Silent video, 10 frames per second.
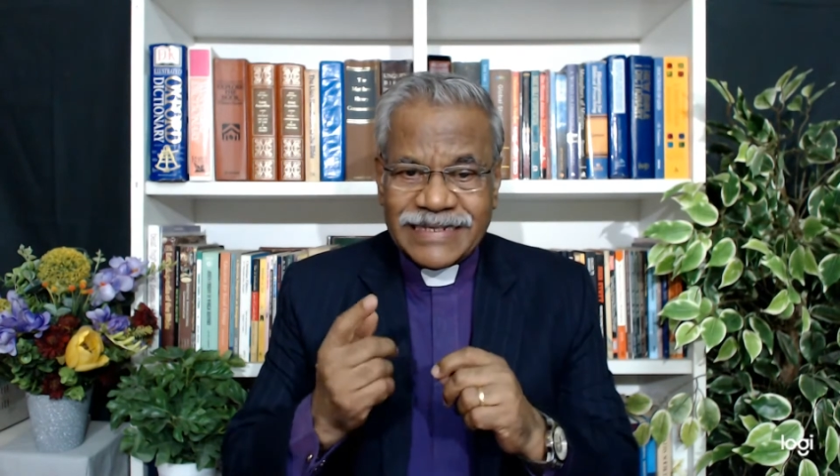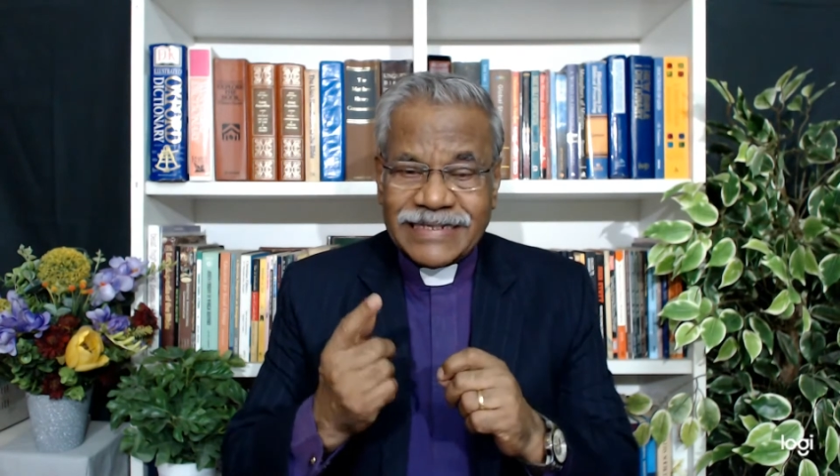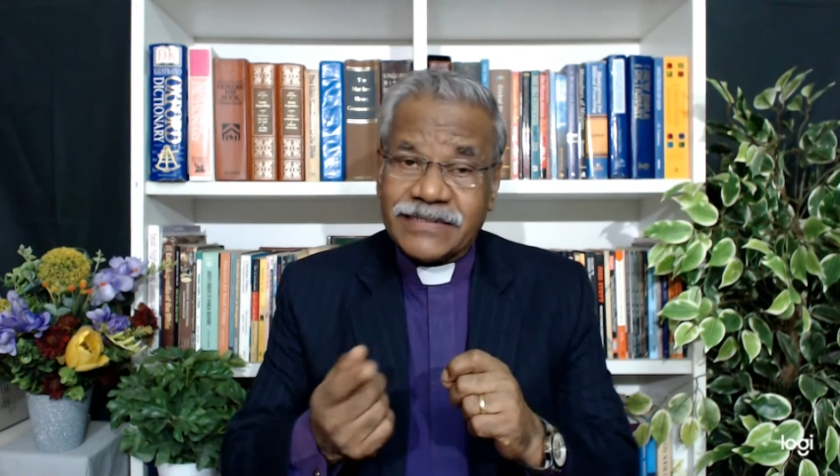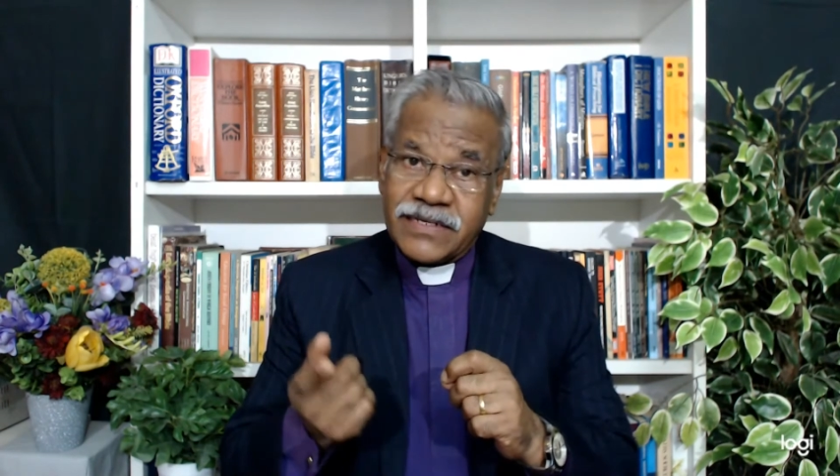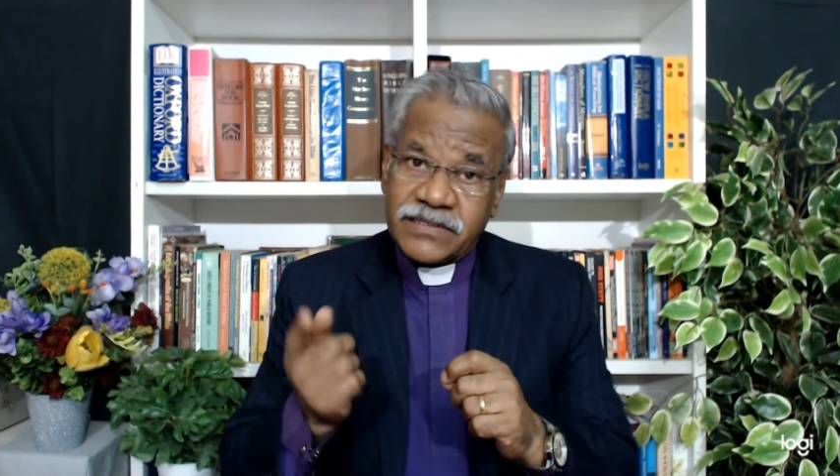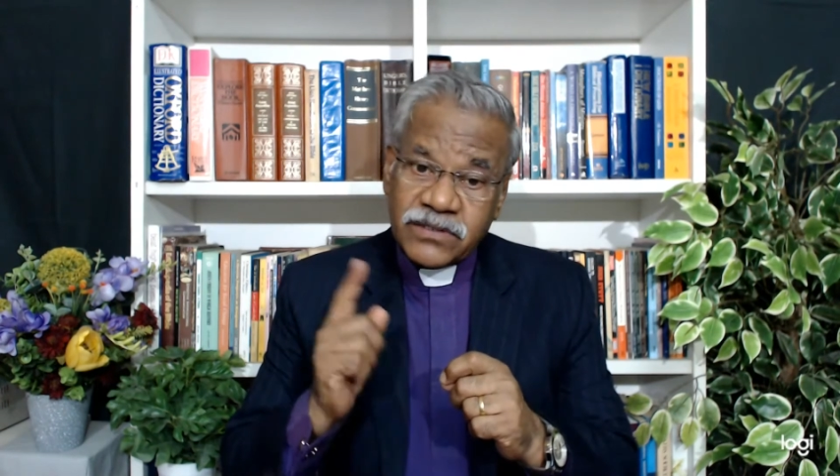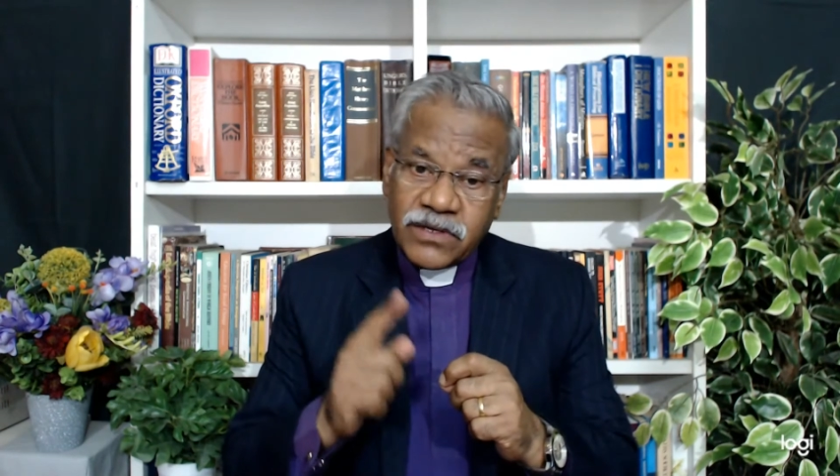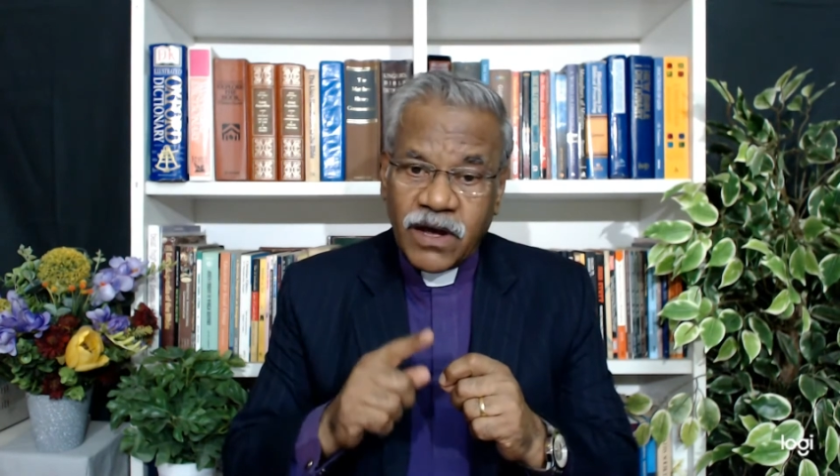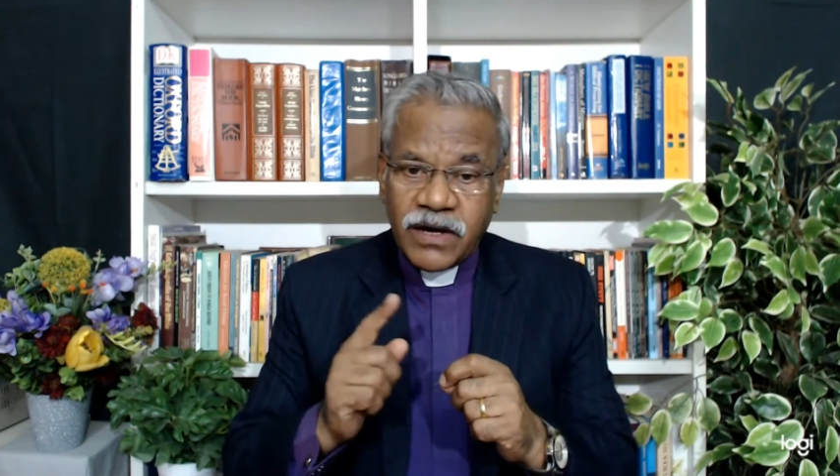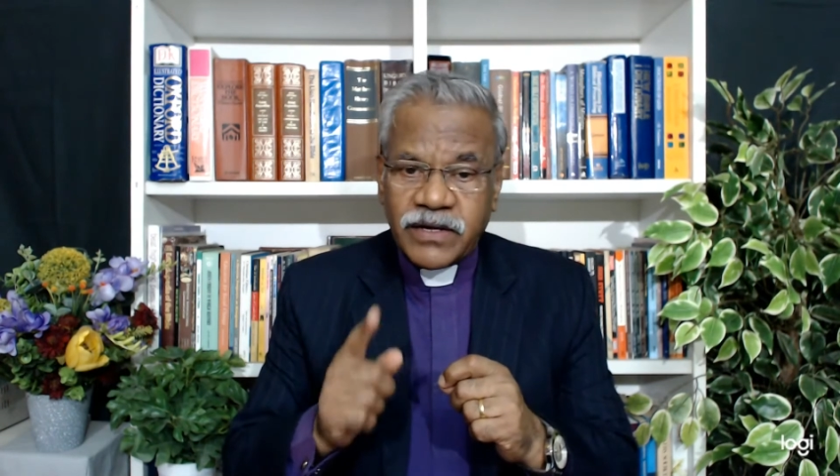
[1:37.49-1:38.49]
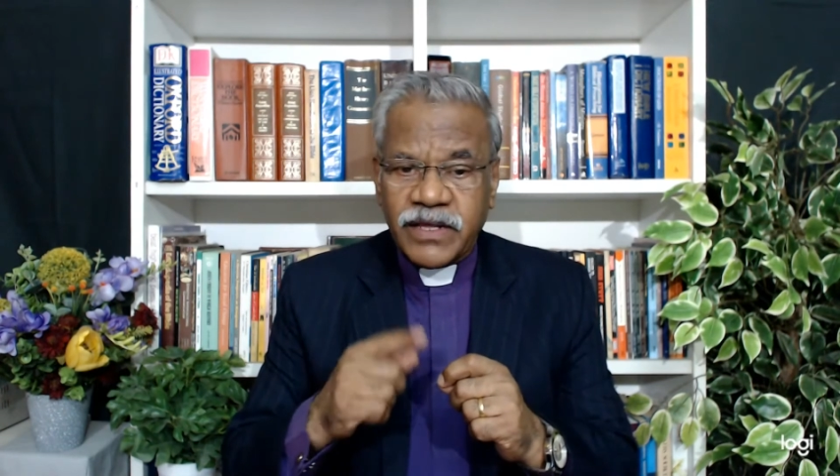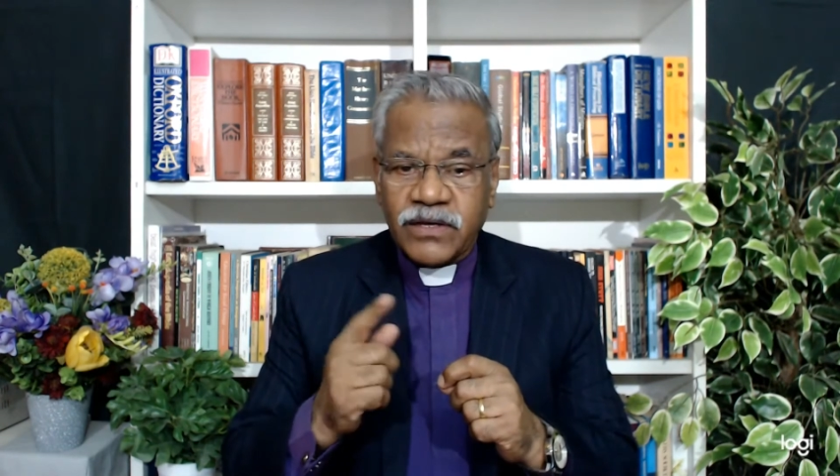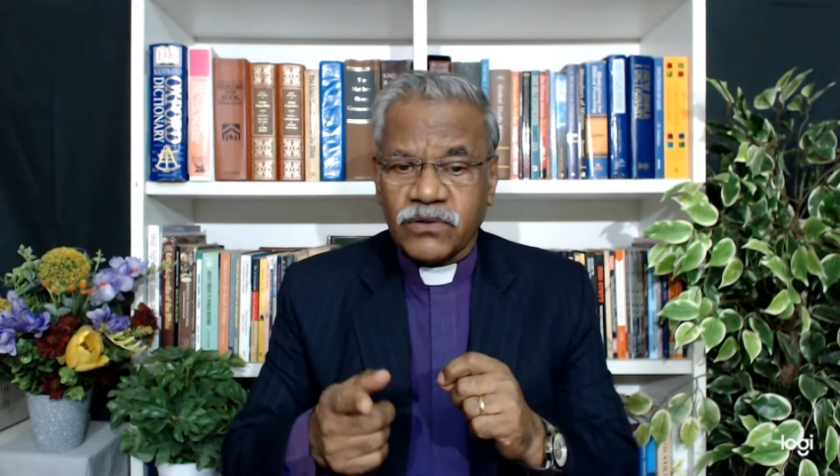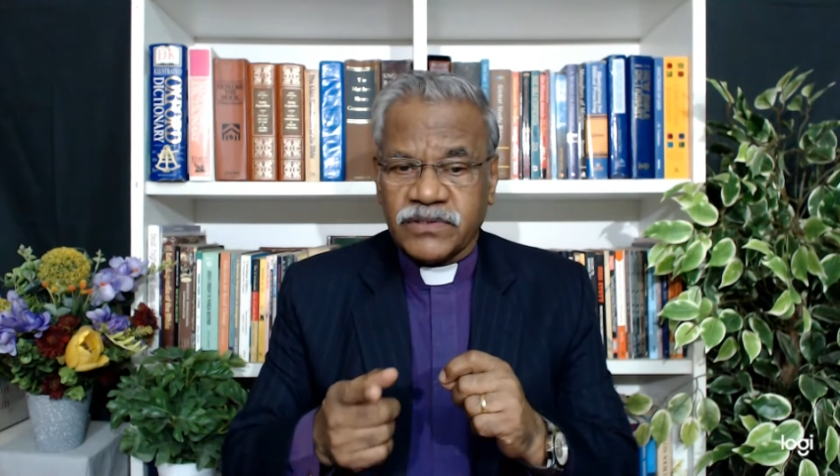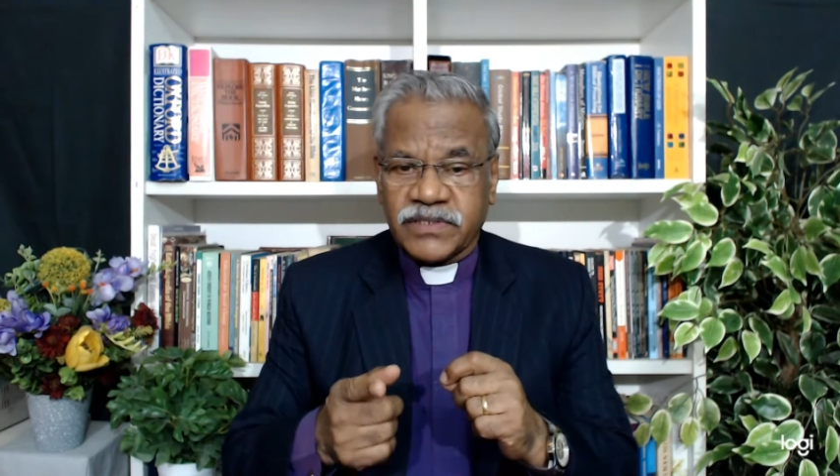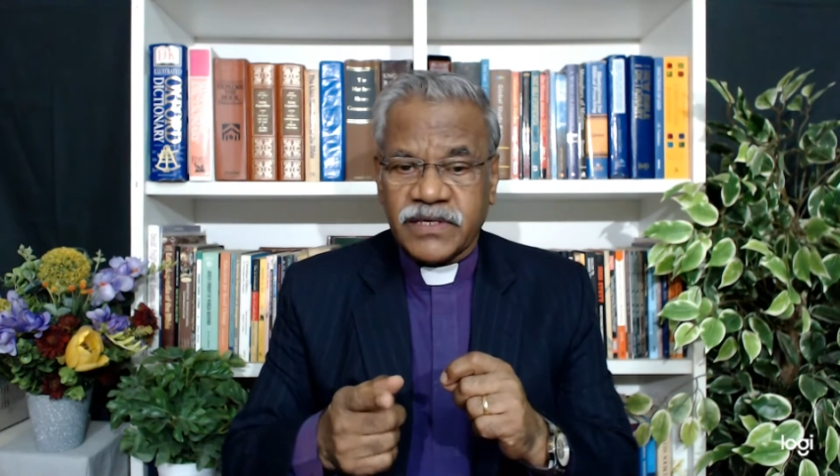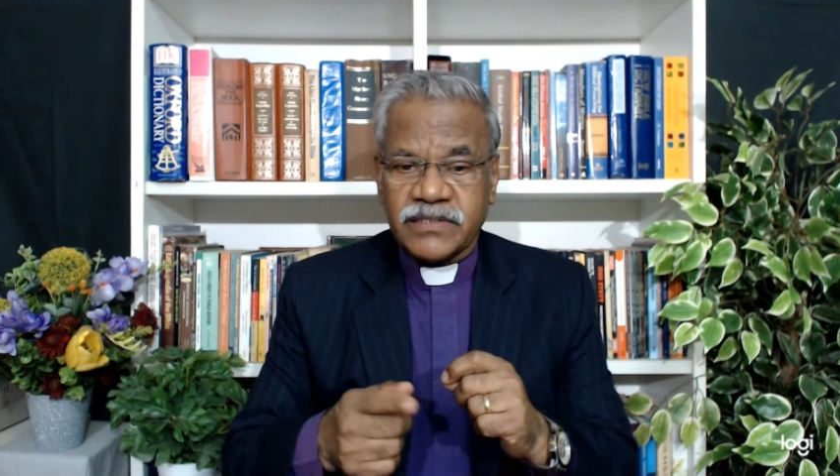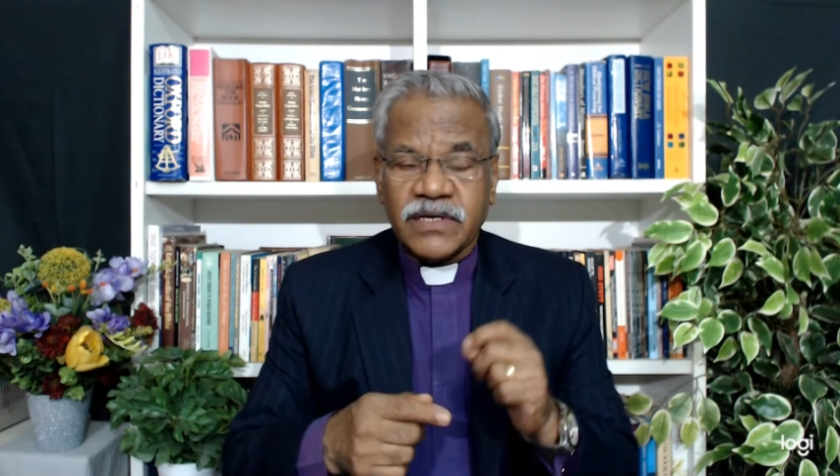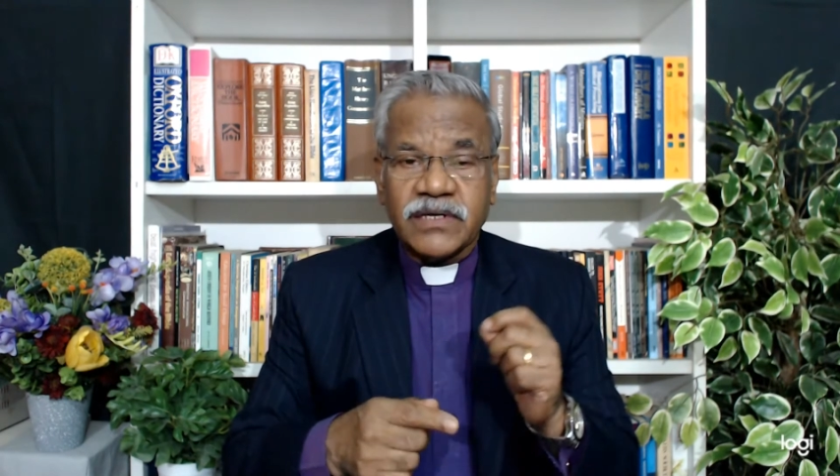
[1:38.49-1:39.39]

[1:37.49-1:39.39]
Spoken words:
It is godly good things,